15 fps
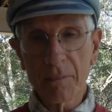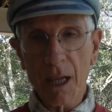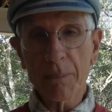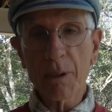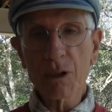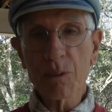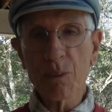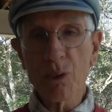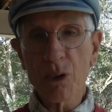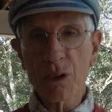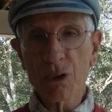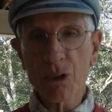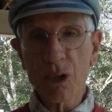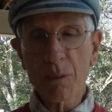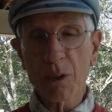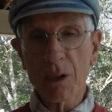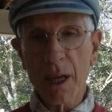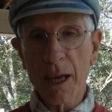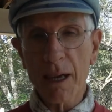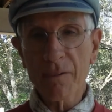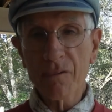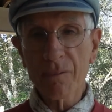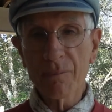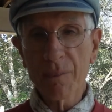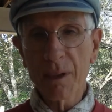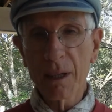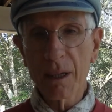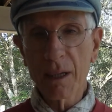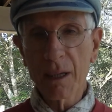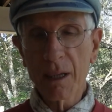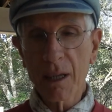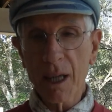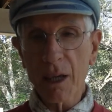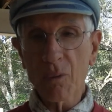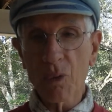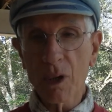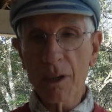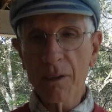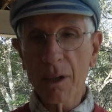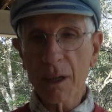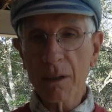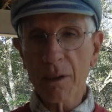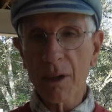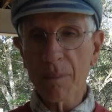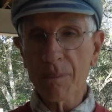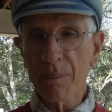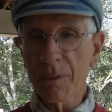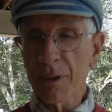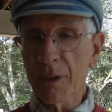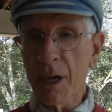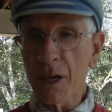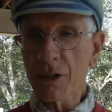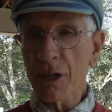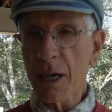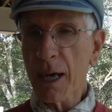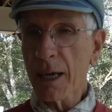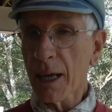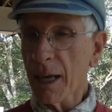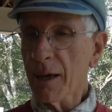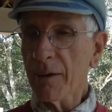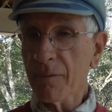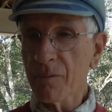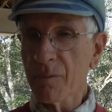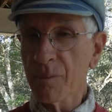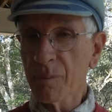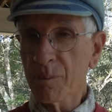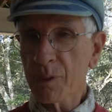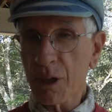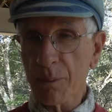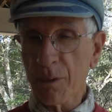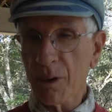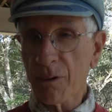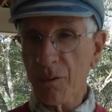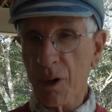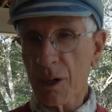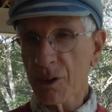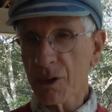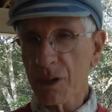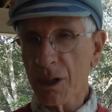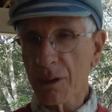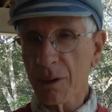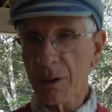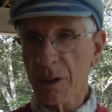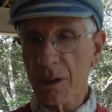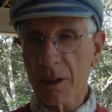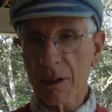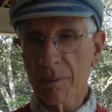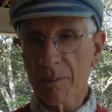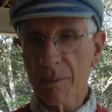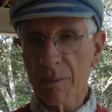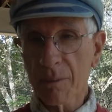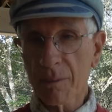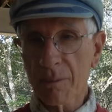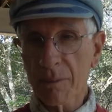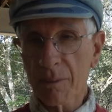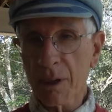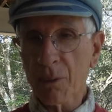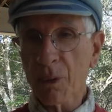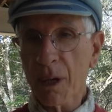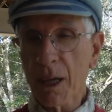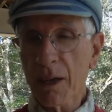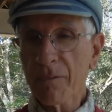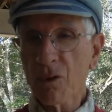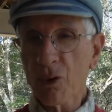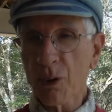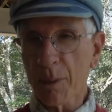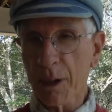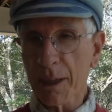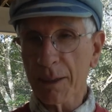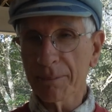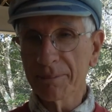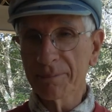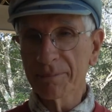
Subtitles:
much more enjoyable life, and one that does not have some of the threats that we have normally.